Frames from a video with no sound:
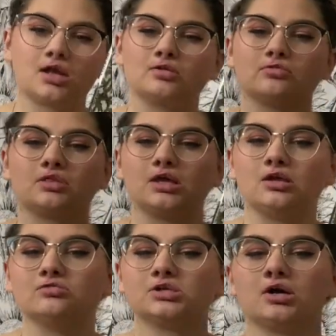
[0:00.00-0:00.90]
I don't think
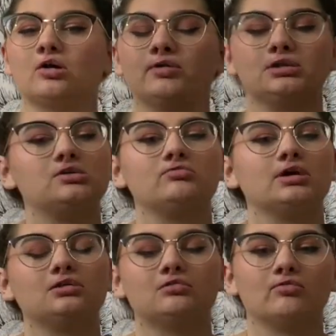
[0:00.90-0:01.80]
you should go into
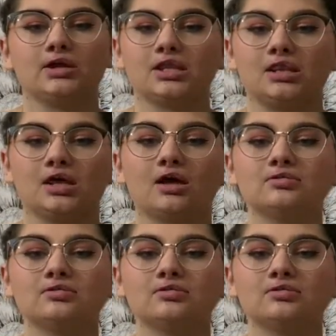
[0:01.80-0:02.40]
it knowing anything